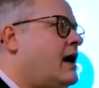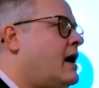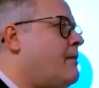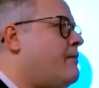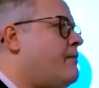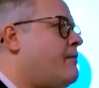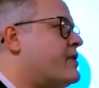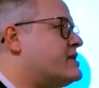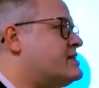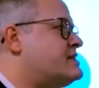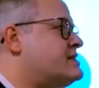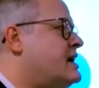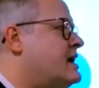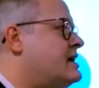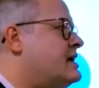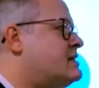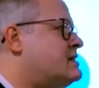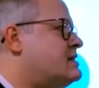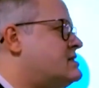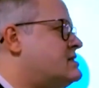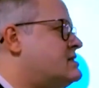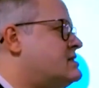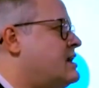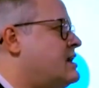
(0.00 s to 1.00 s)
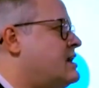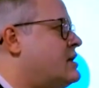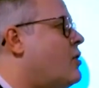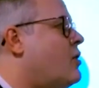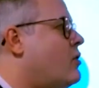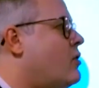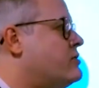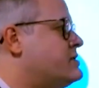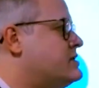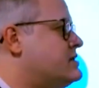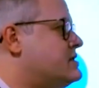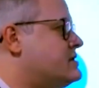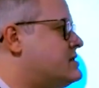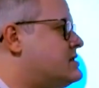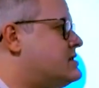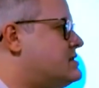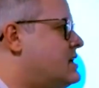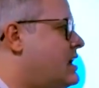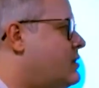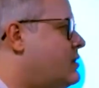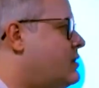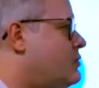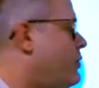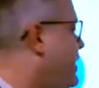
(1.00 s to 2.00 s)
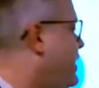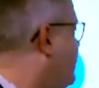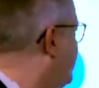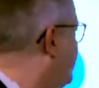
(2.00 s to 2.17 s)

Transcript: percentage stenosis. And when